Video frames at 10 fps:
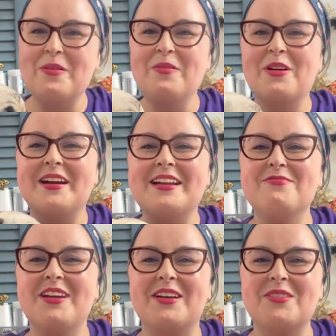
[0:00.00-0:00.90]
we're in a
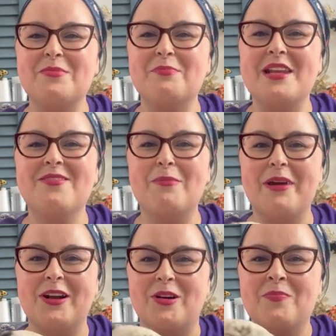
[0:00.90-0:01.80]
bit of a, bit of a
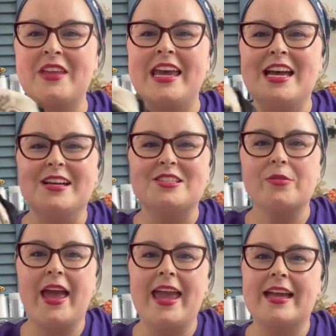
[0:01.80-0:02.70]
pickle. So
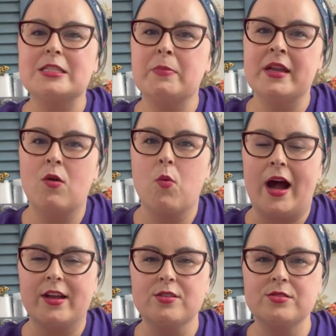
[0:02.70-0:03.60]
hey, it's been a
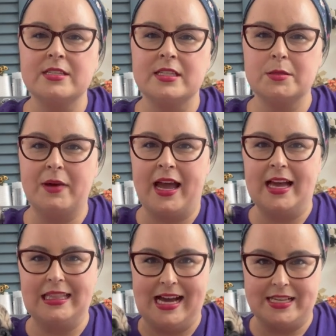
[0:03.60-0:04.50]
while since my
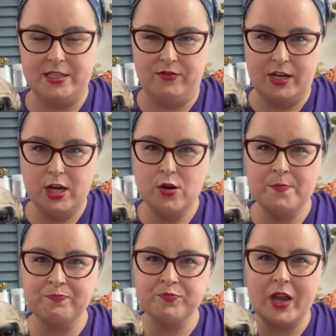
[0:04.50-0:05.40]
last video.
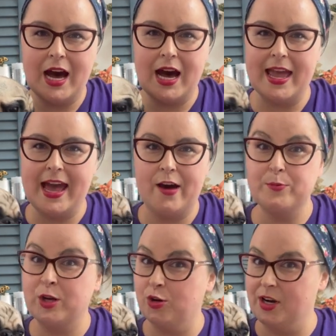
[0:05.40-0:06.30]
I have
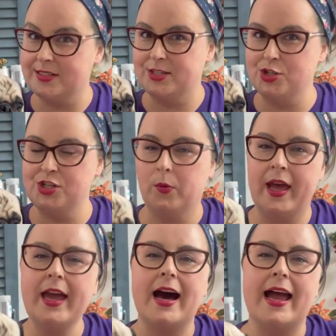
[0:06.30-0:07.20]
been cross-stitching
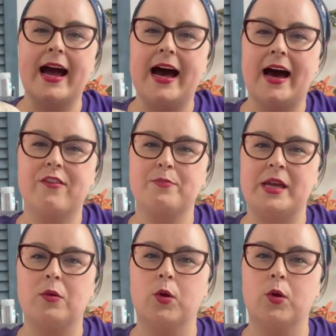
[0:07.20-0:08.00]
away. I have been